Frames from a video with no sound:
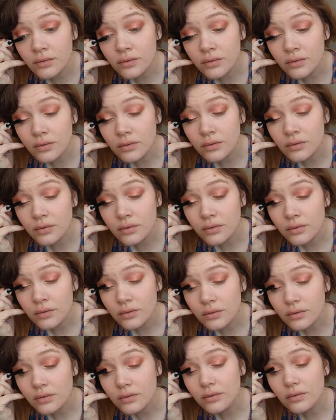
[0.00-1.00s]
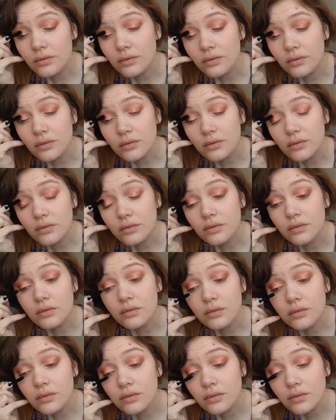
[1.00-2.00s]

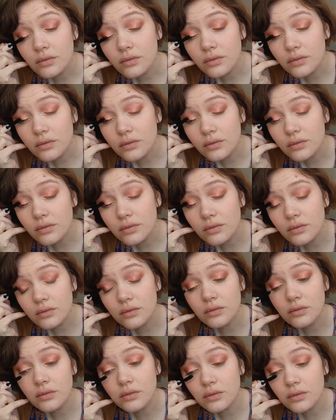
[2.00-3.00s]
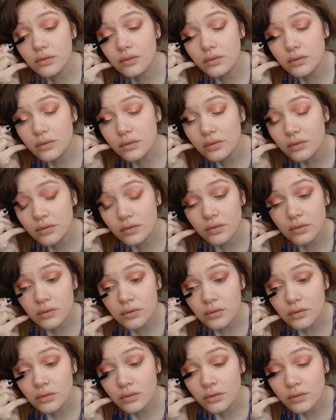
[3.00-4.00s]

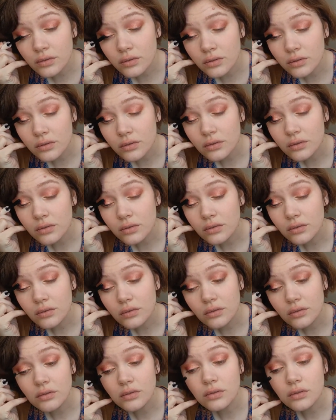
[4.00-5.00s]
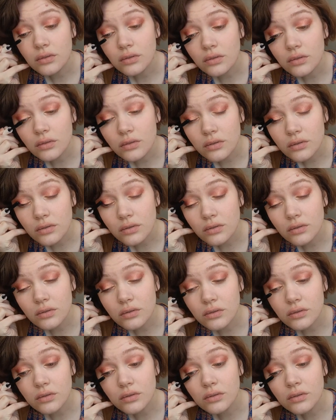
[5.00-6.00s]

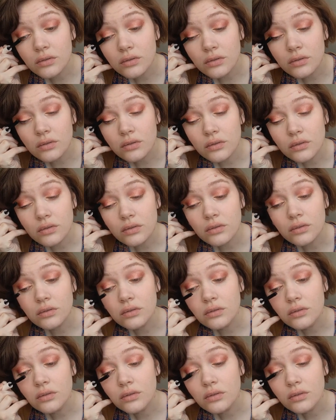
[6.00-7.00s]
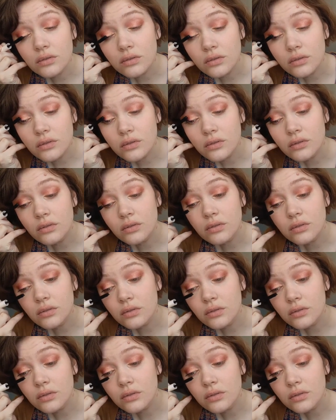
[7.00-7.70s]
[no speech]